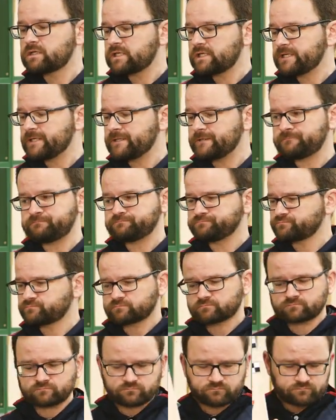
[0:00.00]

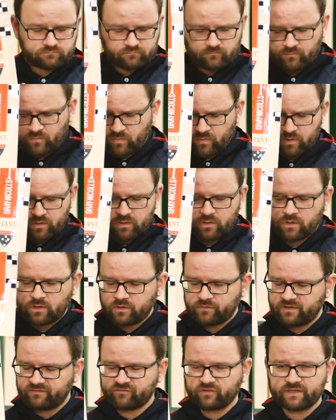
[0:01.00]

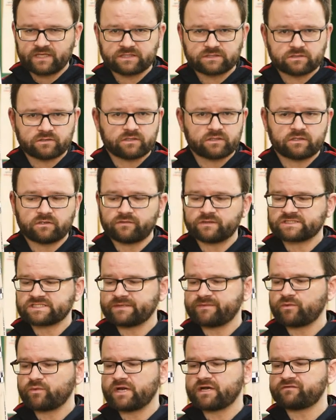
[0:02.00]
They've got the
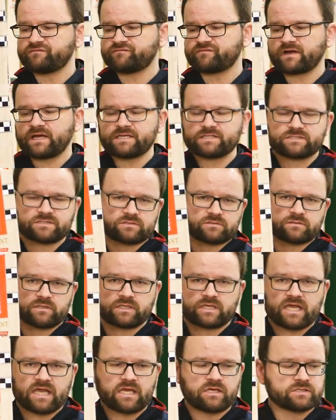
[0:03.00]
semi-rounded face,
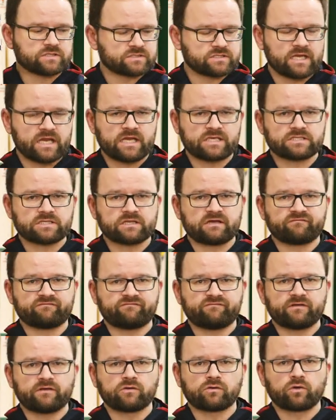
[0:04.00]
again, just enhancing that
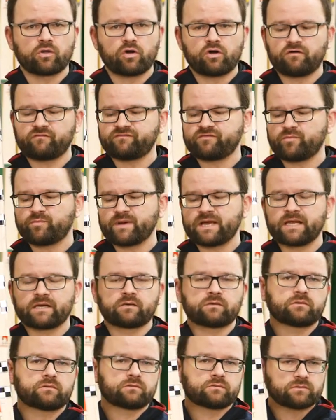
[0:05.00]
feel off the
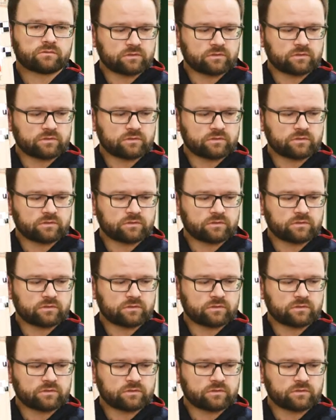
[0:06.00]
bat,